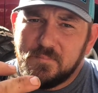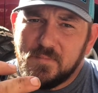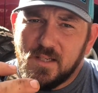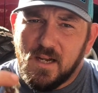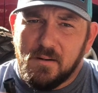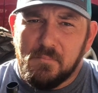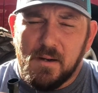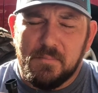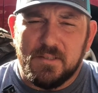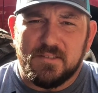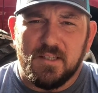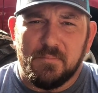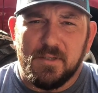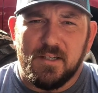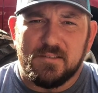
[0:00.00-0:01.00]
there might be
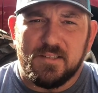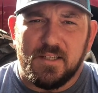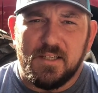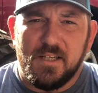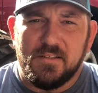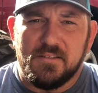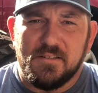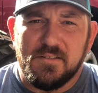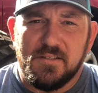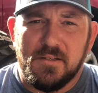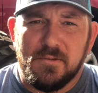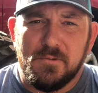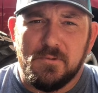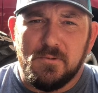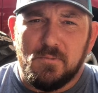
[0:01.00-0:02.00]
something else I need to
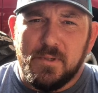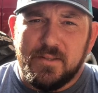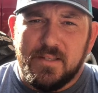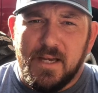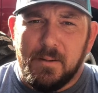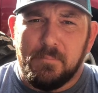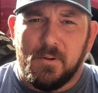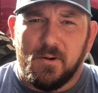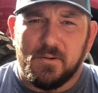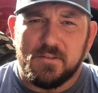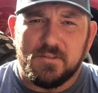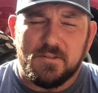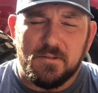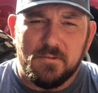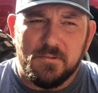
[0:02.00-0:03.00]
do with that part
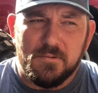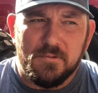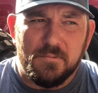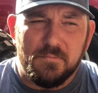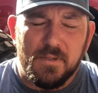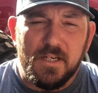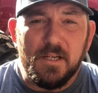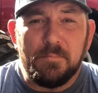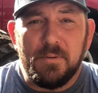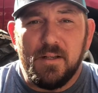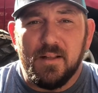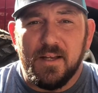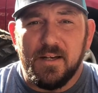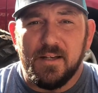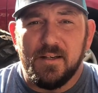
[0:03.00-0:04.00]
to
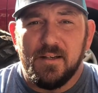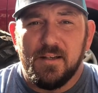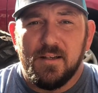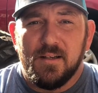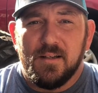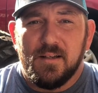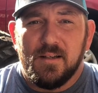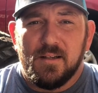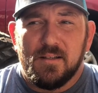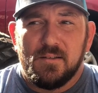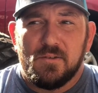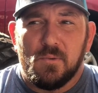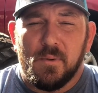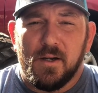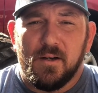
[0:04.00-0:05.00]
manipulate it
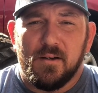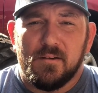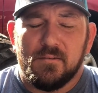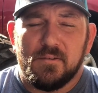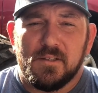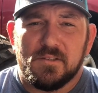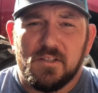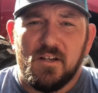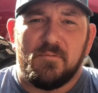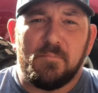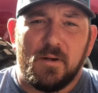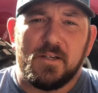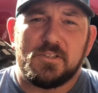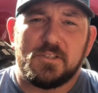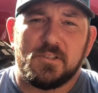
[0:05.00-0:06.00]
to where there's enough
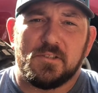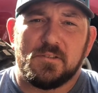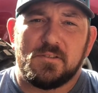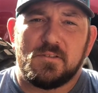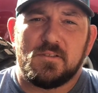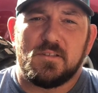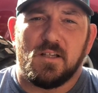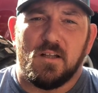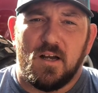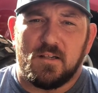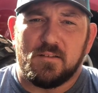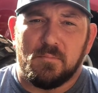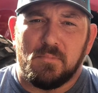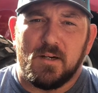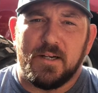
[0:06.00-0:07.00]
pressure to lock the
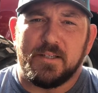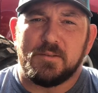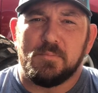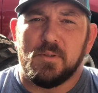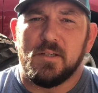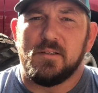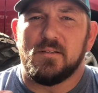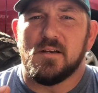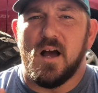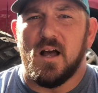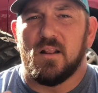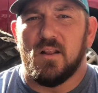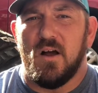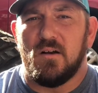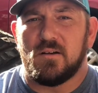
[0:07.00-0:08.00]
brakes, but not
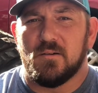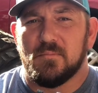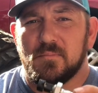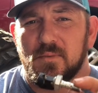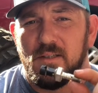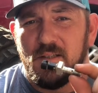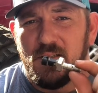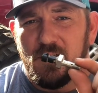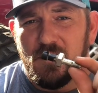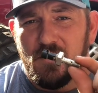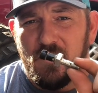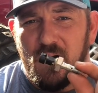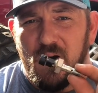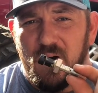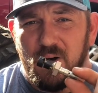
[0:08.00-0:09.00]
lock them
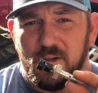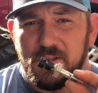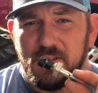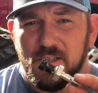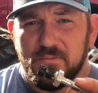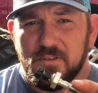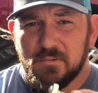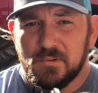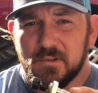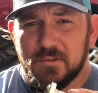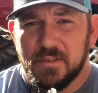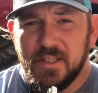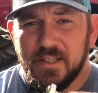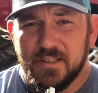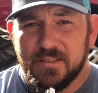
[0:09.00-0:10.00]
hard enough to ruin
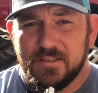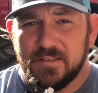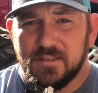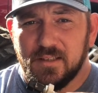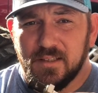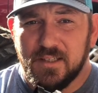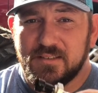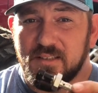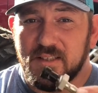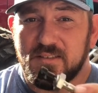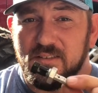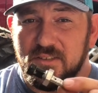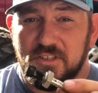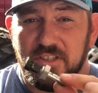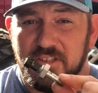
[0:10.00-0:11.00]
this. Unless this
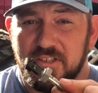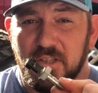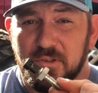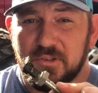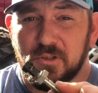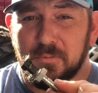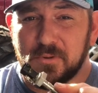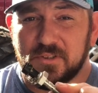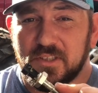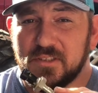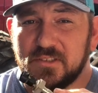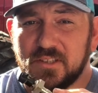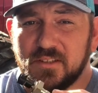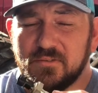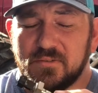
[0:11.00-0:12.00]
is just so super
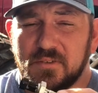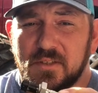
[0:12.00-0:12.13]
sensitive,